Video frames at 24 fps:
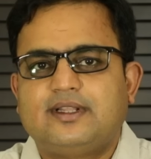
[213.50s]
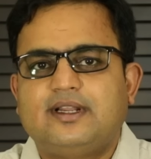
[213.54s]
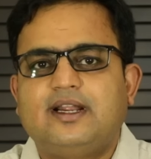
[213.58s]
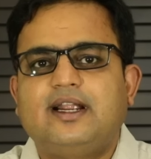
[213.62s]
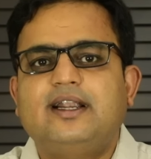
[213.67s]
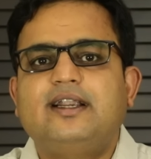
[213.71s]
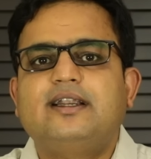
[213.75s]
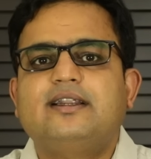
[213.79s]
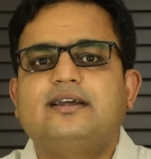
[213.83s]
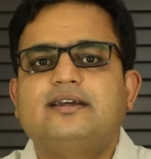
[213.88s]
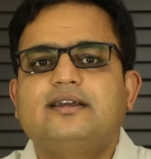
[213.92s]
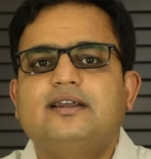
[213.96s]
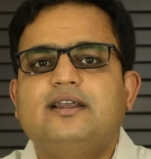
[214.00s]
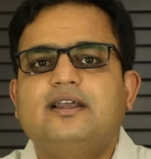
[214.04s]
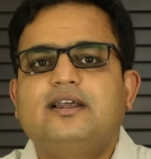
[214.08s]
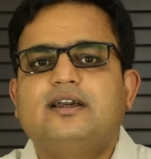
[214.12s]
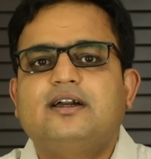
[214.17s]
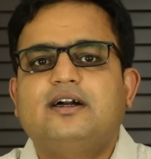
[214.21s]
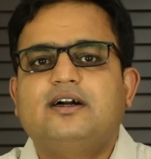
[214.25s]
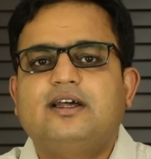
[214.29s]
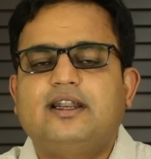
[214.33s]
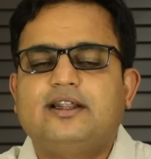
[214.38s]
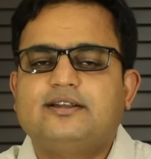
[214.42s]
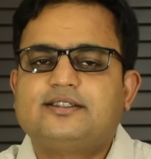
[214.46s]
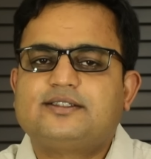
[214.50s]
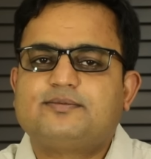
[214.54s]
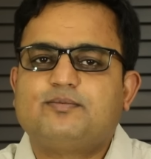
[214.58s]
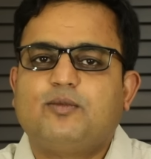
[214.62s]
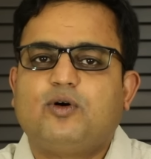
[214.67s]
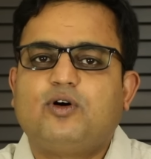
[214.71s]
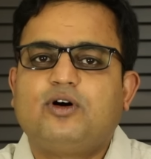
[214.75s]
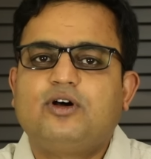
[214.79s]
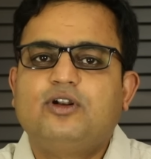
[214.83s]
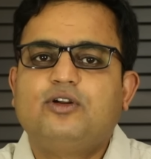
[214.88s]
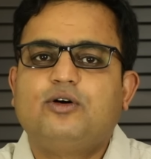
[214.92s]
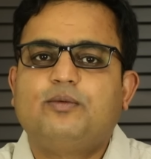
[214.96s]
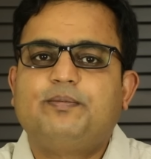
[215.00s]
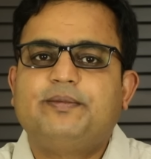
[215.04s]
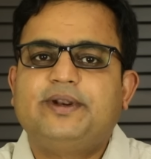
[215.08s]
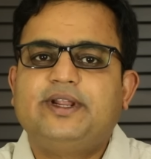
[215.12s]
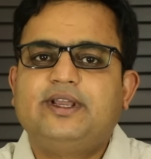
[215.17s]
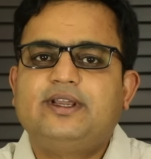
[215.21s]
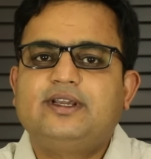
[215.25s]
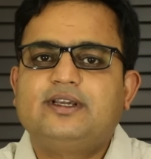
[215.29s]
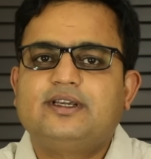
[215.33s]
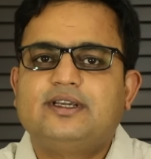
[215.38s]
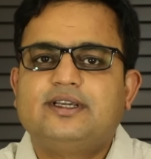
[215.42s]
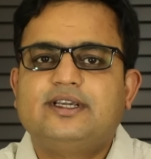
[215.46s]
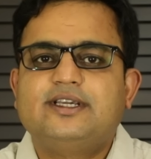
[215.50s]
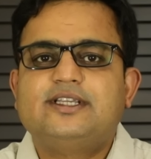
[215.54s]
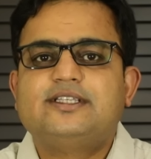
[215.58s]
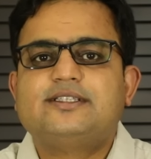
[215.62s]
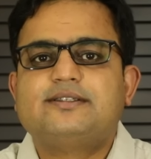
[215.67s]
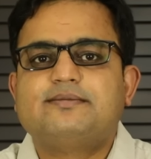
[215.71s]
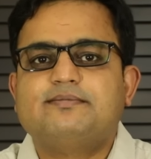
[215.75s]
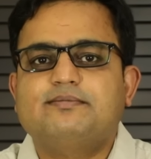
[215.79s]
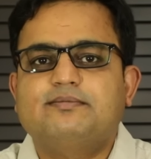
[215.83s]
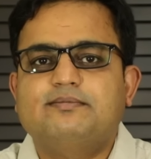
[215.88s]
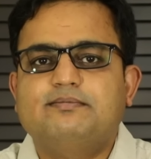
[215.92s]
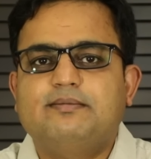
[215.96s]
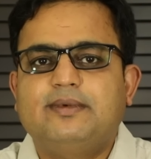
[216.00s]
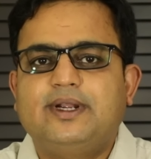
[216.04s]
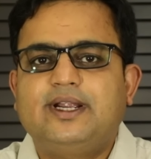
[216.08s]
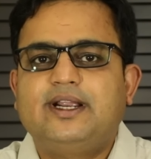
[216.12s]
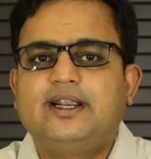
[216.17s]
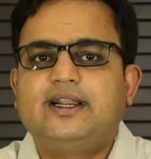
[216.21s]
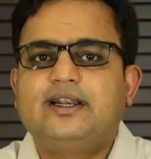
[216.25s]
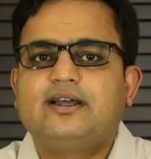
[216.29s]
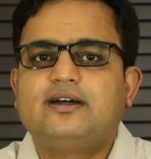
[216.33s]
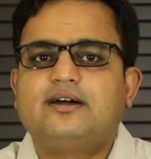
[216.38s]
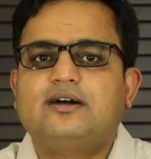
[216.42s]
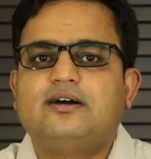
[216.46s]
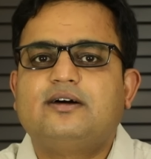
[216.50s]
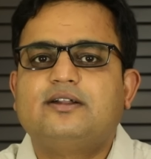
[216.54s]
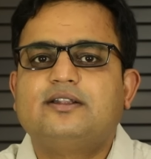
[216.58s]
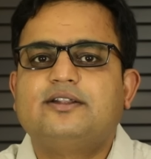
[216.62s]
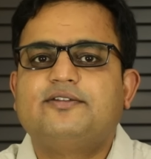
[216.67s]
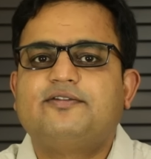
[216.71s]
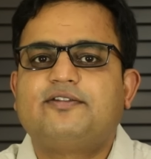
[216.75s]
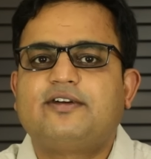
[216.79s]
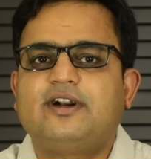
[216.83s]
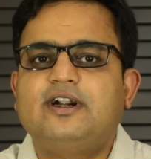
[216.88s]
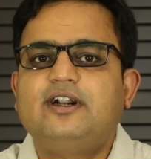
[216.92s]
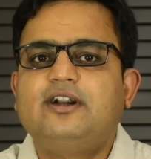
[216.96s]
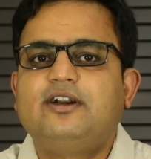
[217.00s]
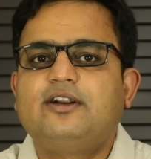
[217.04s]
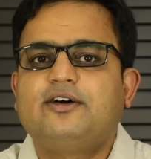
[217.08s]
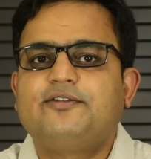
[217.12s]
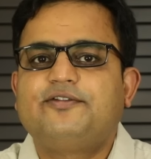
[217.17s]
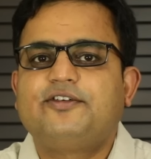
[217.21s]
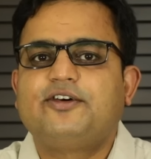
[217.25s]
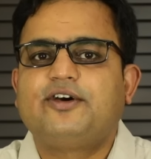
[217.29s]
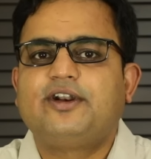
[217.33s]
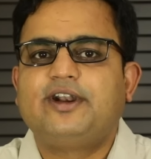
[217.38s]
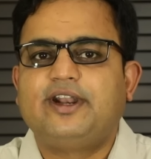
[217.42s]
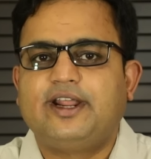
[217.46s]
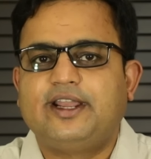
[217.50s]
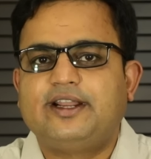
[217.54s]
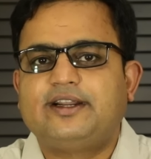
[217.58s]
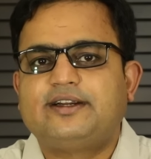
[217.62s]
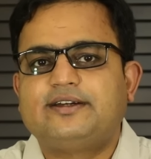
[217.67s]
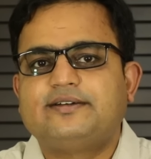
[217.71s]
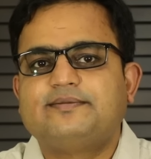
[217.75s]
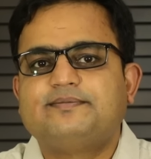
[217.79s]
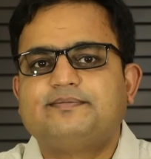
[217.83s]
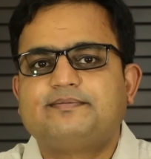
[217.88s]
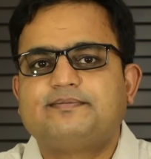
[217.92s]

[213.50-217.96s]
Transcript: and a small opening is made on the front of your neck.